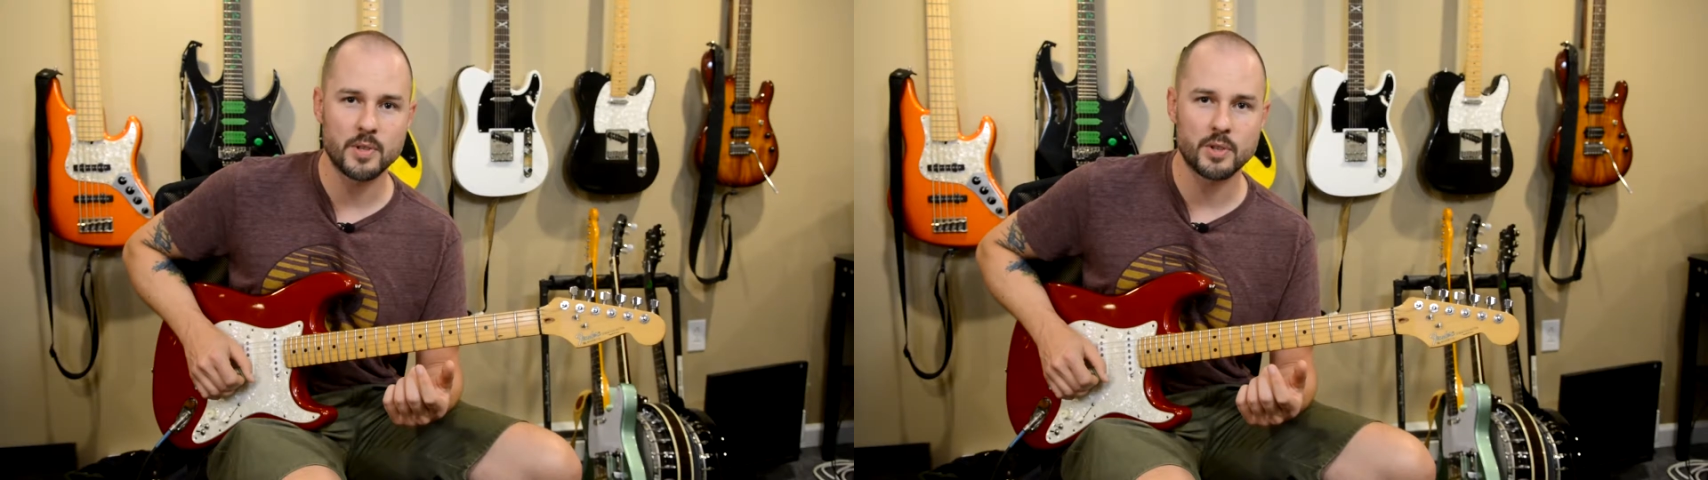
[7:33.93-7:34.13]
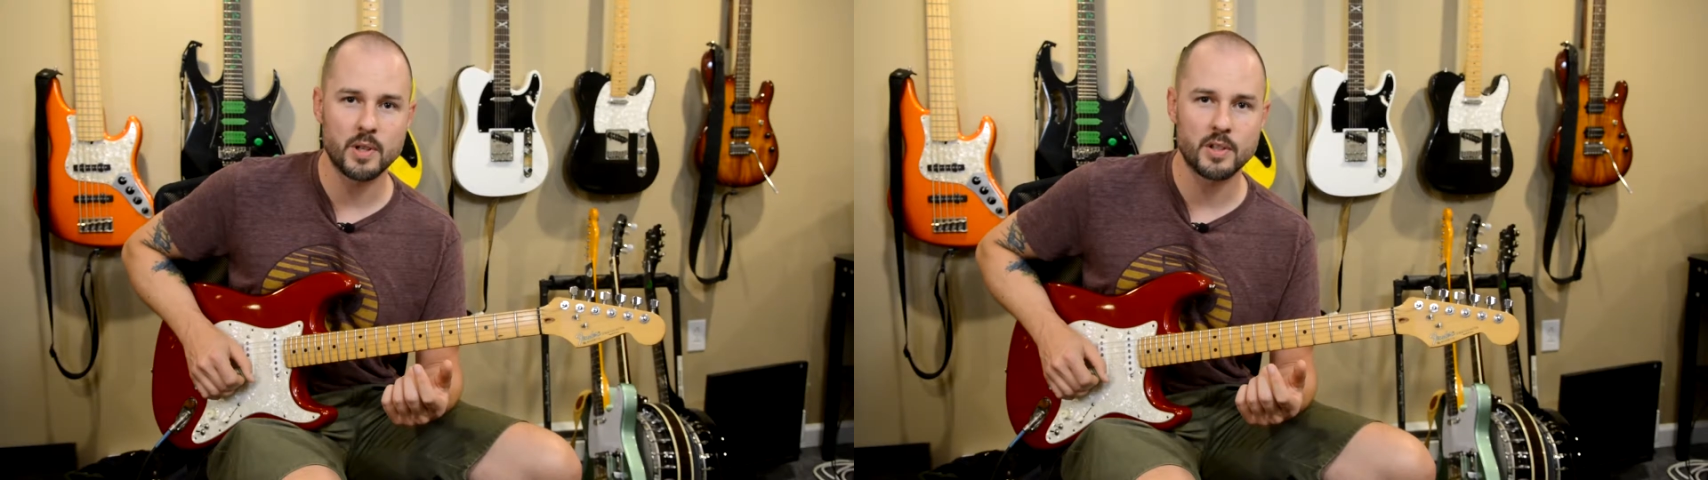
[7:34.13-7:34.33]

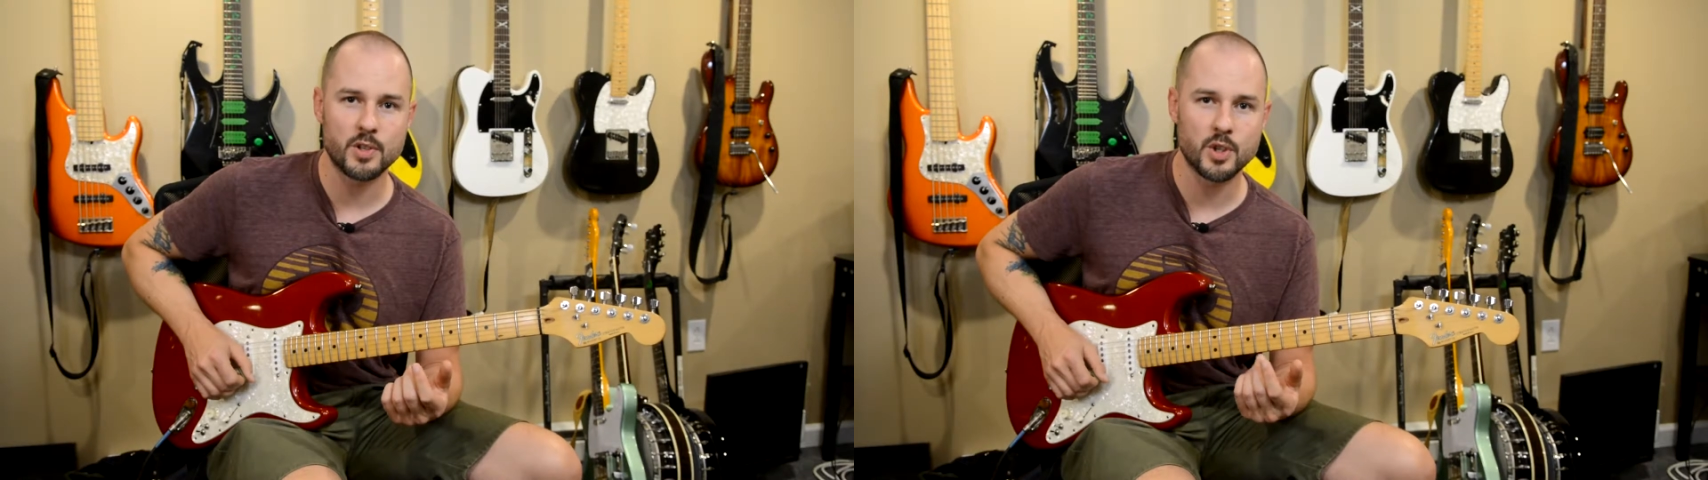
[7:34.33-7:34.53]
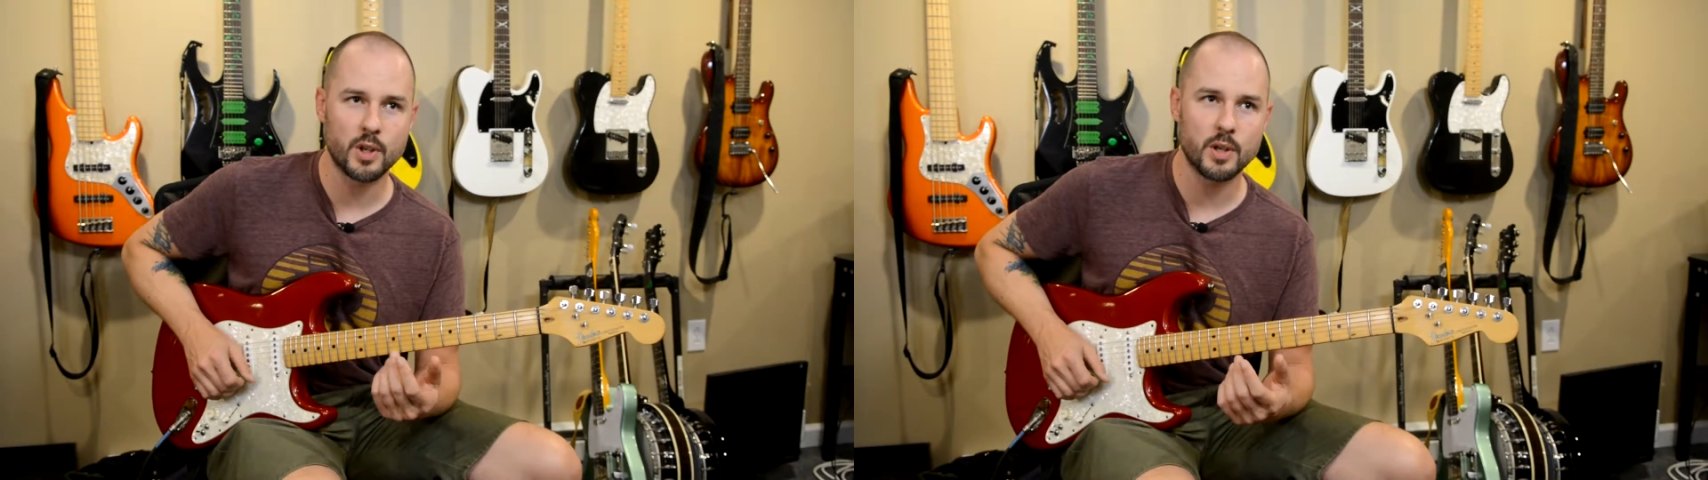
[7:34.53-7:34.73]
of the screen
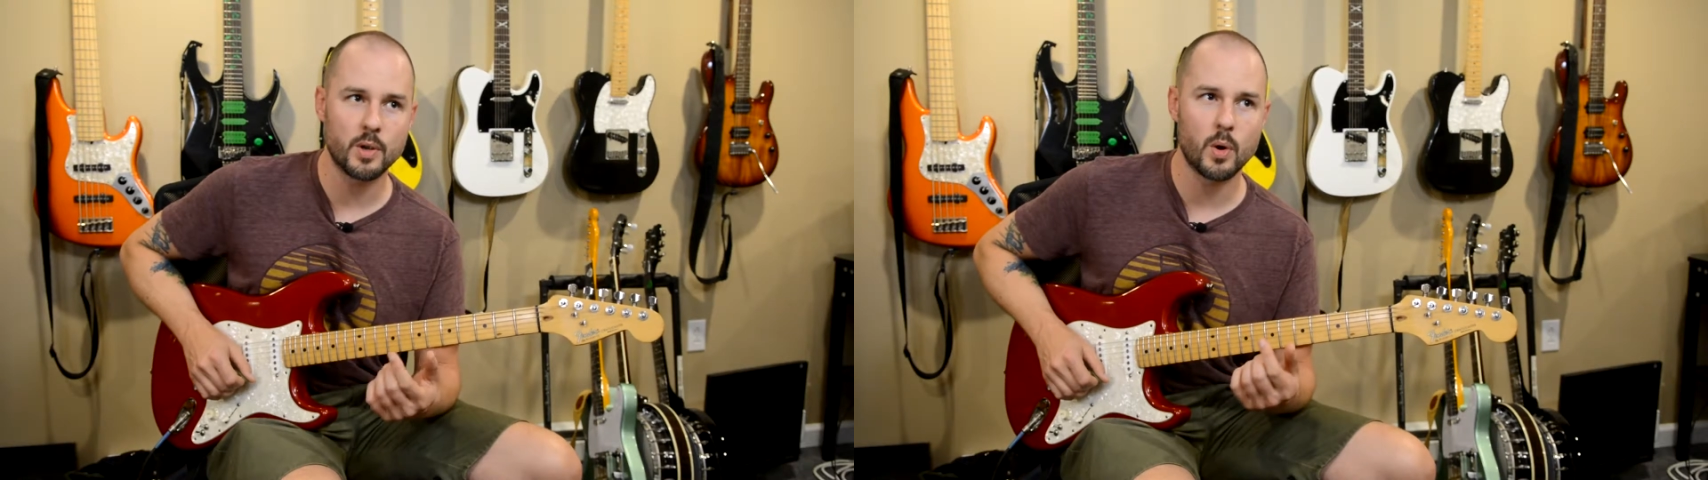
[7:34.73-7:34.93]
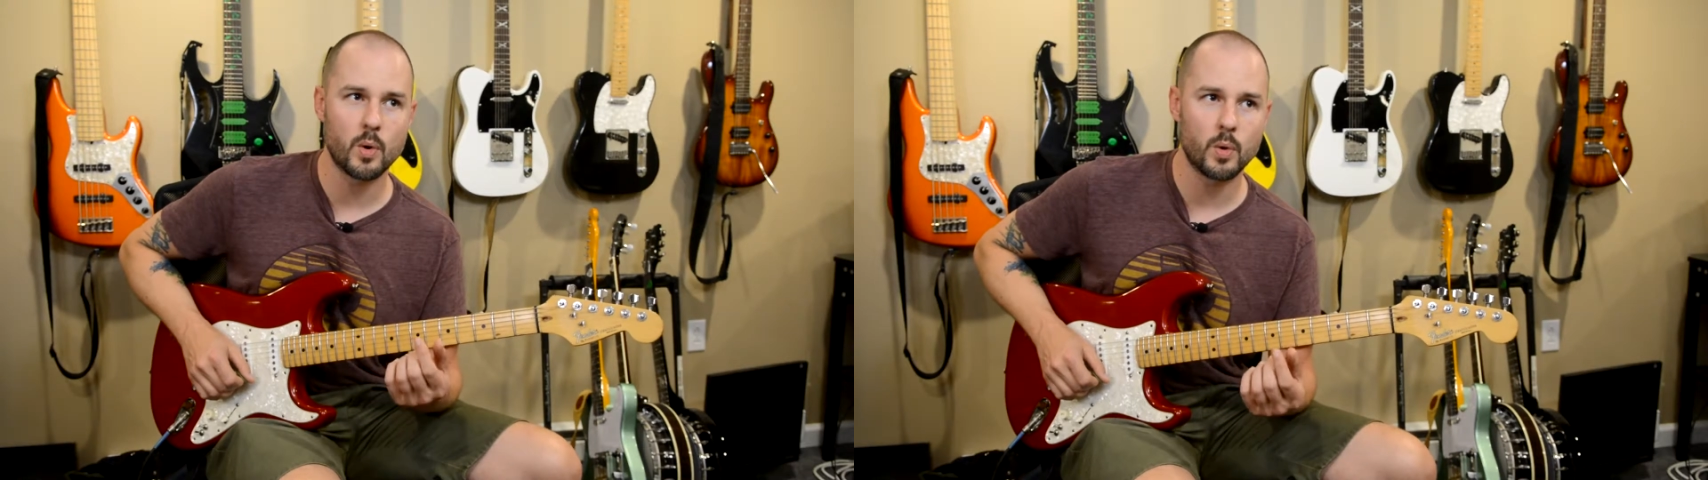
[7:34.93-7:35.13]
to show
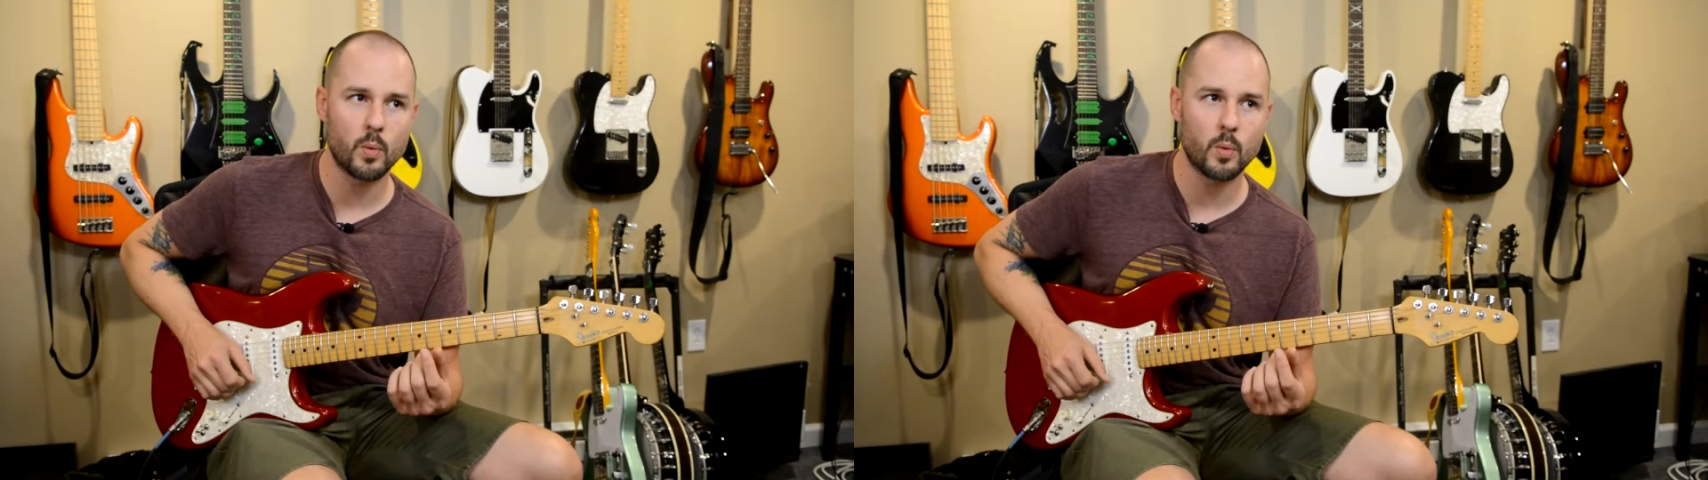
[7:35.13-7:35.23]
you